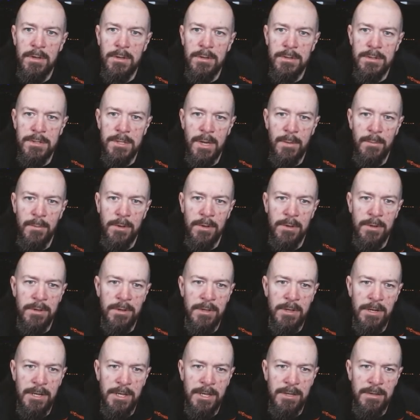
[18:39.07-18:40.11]
So I'm gonna
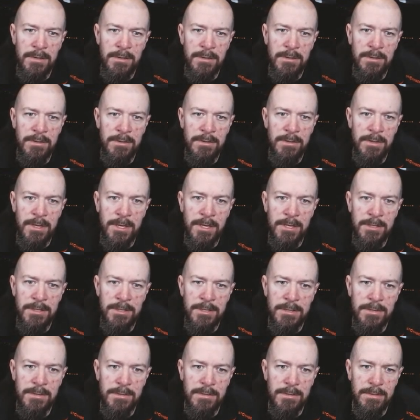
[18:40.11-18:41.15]
delete
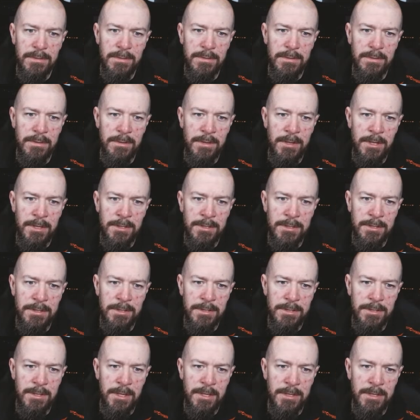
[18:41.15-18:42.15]
these. Yes.